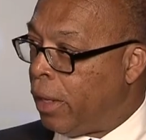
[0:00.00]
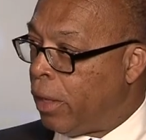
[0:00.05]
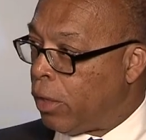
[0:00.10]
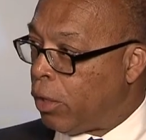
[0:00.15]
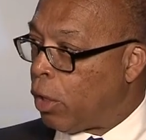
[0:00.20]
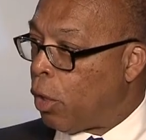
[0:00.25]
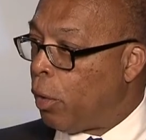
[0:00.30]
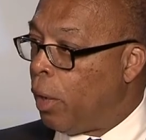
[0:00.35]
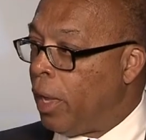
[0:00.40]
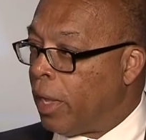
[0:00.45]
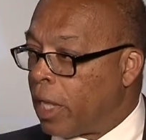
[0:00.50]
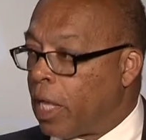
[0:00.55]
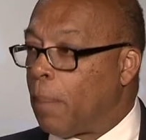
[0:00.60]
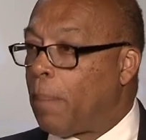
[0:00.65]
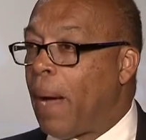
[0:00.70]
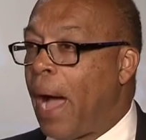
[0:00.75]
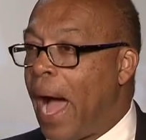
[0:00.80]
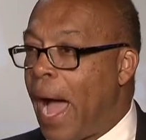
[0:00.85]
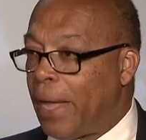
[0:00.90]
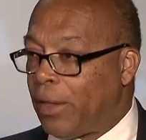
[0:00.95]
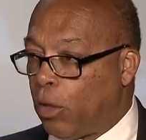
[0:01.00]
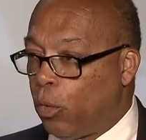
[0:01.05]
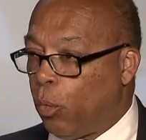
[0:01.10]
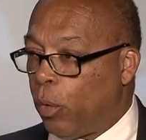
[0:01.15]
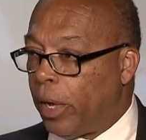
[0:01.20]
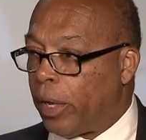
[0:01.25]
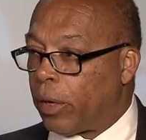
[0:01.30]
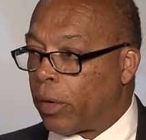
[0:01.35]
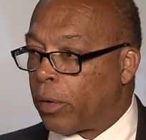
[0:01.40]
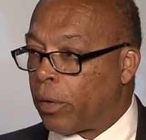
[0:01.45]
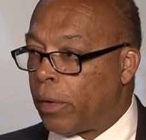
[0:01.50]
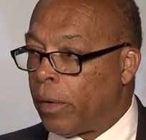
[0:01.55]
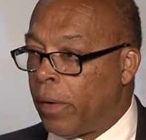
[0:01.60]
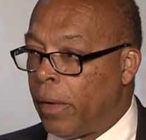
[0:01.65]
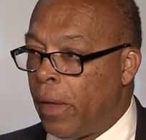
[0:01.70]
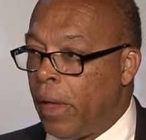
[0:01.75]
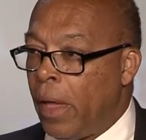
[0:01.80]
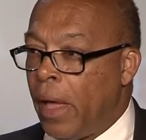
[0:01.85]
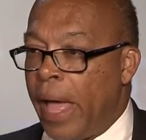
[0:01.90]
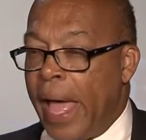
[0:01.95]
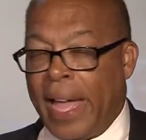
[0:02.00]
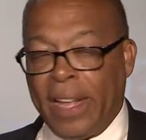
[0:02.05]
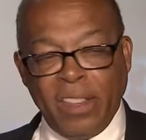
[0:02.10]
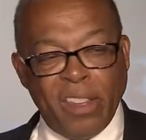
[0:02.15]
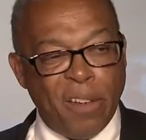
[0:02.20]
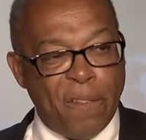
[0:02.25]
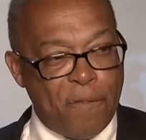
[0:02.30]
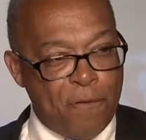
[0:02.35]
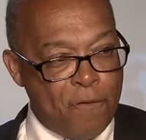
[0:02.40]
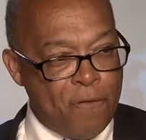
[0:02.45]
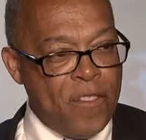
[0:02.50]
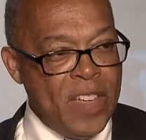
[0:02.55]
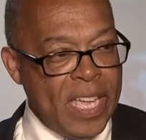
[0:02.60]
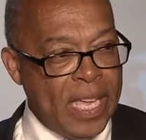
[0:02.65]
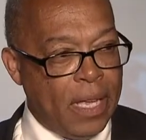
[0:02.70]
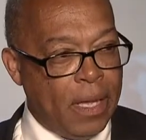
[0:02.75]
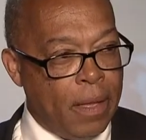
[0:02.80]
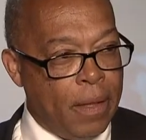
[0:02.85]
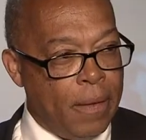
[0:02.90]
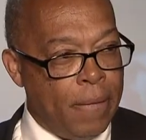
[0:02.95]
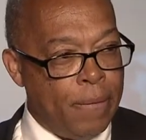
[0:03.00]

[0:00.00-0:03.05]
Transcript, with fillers: you know, get behind the winner and defeat